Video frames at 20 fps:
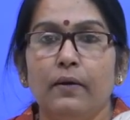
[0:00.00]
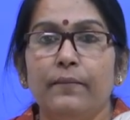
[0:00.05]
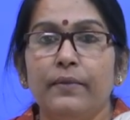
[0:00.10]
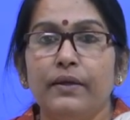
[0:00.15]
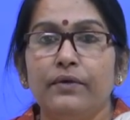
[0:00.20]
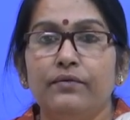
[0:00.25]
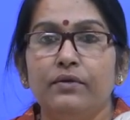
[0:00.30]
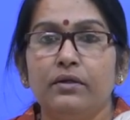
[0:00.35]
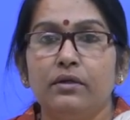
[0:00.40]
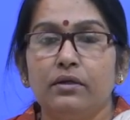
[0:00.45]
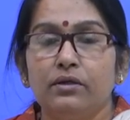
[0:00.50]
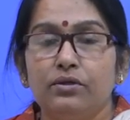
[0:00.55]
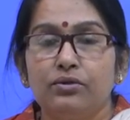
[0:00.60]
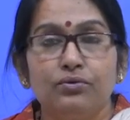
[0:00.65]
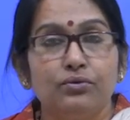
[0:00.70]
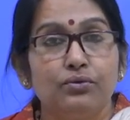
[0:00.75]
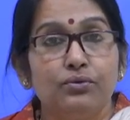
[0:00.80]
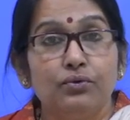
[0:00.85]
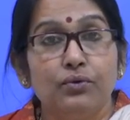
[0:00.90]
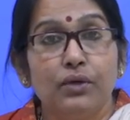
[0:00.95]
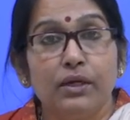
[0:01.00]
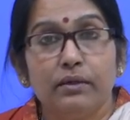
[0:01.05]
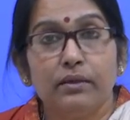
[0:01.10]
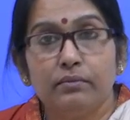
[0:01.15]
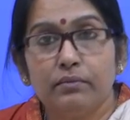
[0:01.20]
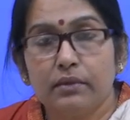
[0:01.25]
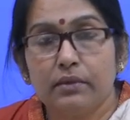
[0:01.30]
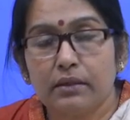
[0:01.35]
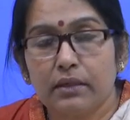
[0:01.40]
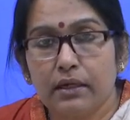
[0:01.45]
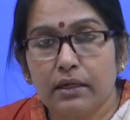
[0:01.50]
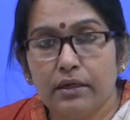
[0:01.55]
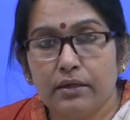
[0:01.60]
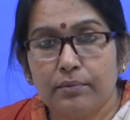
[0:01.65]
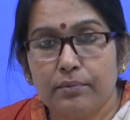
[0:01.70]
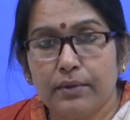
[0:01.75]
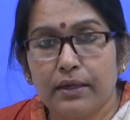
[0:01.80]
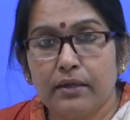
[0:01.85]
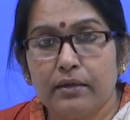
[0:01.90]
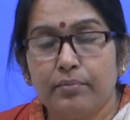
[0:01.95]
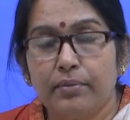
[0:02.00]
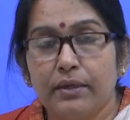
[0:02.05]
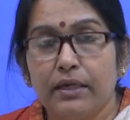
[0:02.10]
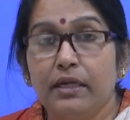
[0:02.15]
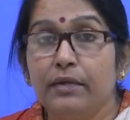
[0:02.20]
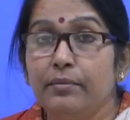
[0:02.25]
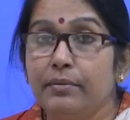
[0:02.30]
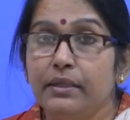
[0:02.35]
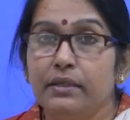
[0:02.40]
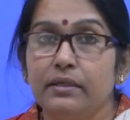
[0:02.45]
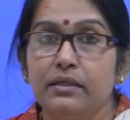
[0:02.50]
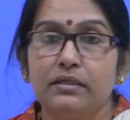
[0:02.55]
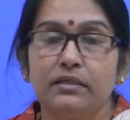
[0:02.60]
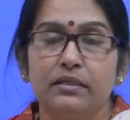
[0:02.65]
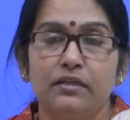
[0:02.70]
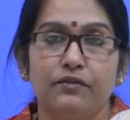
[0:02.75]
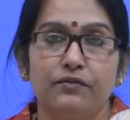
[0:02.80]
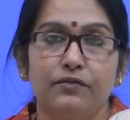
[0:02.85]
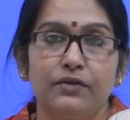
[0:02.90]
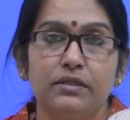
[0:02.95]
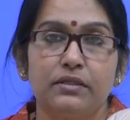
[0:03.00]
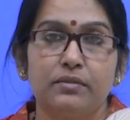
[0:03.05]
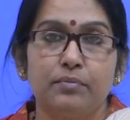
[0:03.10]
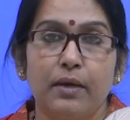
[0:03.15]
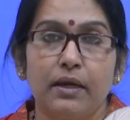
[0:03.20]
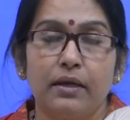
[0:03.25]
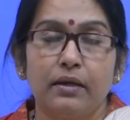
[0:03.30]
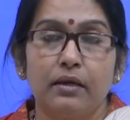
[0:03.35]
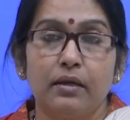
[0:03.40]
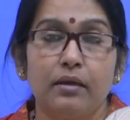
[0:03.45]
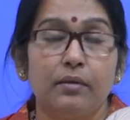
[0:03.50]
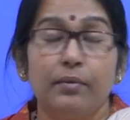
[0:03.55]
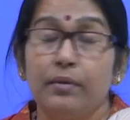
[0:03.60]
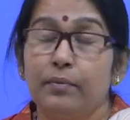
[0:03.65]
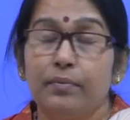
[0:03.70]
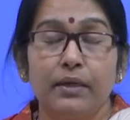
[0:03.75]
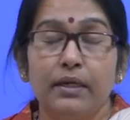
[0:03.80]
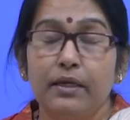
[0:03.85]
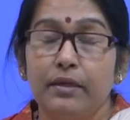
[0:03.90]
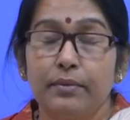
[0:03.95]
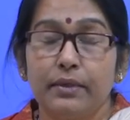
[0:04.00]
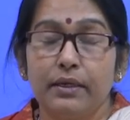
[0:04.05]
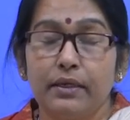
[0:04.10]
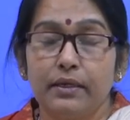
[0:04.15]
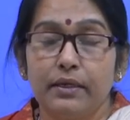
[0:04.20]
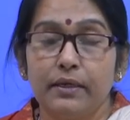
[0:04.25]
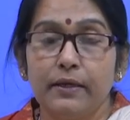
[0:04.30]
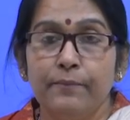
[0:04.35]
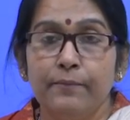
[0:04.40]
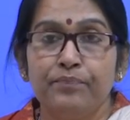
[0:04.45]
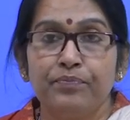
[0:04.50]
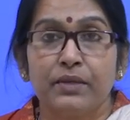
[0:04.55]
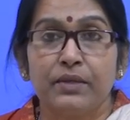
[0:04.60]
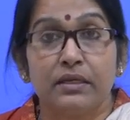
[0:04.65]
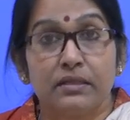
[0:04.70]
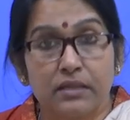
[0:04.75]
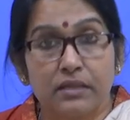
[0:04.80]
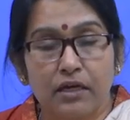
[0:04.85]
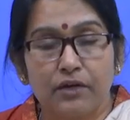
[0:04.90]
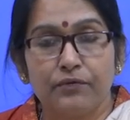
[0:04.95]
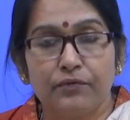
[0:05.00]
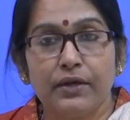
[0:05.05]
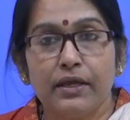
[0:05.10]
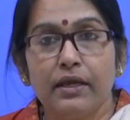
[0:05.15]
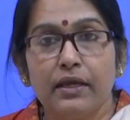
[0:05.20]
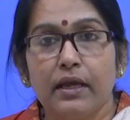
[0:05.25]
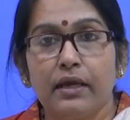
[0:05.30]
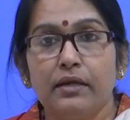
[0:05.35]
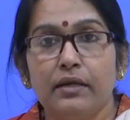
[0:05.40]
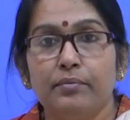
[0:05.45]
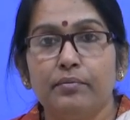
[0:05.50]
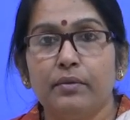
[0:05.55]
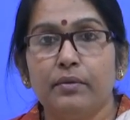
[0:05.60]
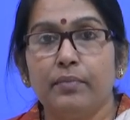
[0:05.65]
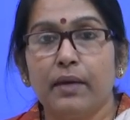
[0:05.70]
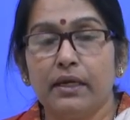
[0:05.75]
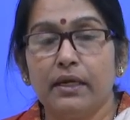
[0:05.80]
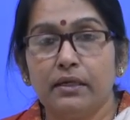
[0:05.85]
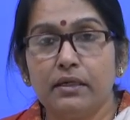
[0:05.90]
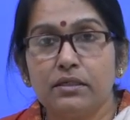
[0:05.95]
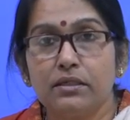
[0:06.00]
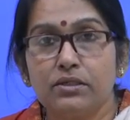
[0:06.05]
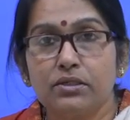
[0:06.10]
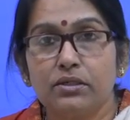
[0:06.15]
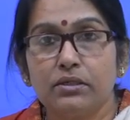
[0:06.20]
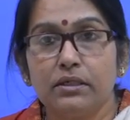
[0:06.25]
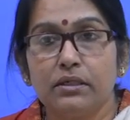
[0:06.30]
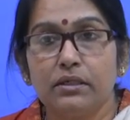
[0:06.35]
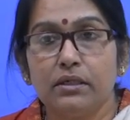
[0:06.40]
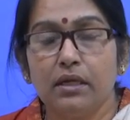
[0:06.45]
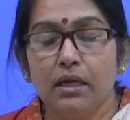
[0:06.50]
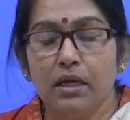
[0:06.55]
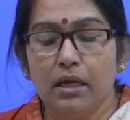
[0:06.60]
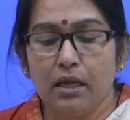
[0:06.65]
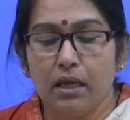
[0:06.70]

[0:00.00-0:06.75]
even to do a kind of preliminary service, preliminary survey and pilot study,